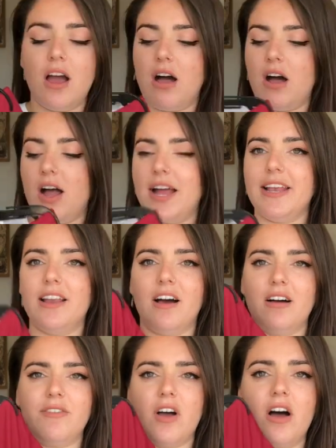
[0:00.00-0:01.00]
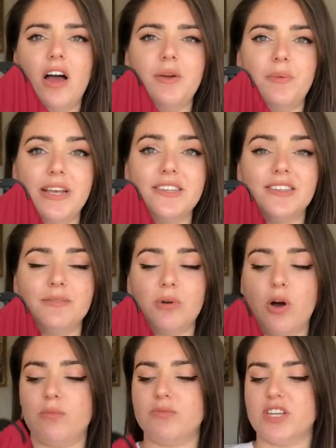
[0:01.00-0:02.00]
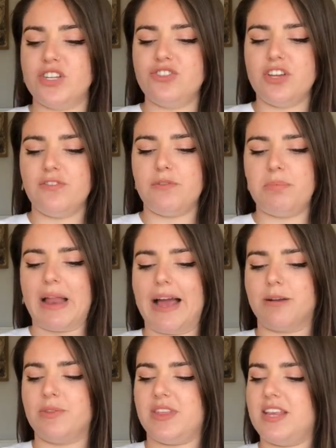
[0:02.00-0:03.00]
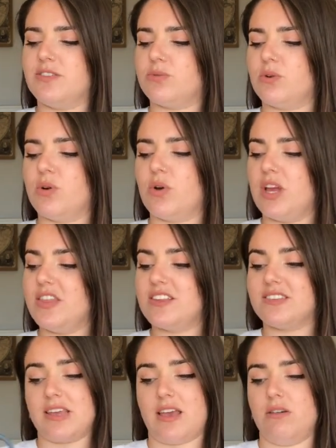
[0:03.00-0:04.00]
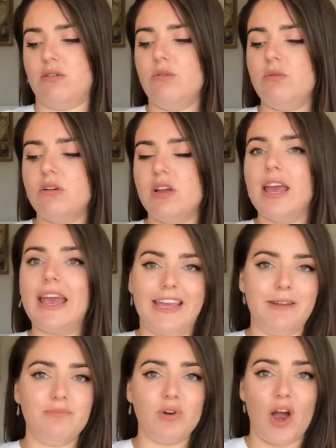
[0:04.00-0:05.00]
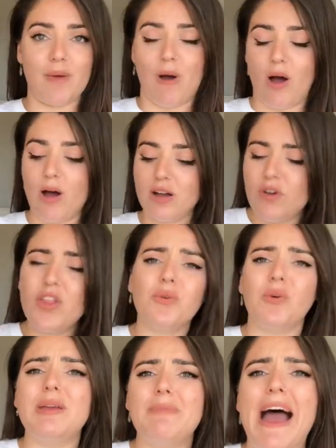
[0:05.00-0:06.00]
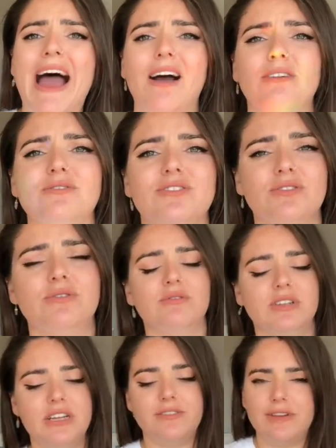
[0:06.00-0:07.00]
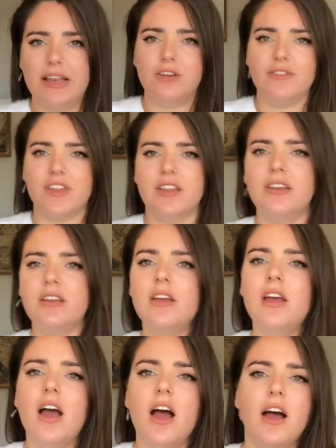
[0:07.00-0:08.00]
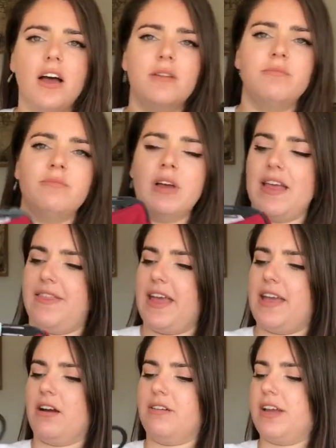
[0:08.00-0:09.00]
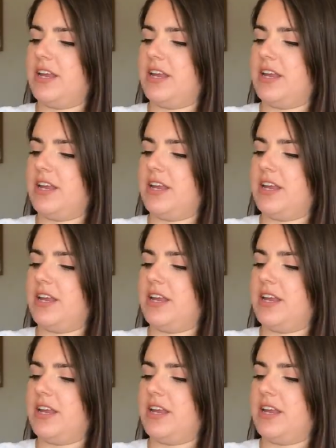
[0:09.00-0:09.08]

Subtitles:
I love high-waisted bottoms. I usually go for black, but these were in the sale in Primark for £3. Oh, nearly fell over then. And they are in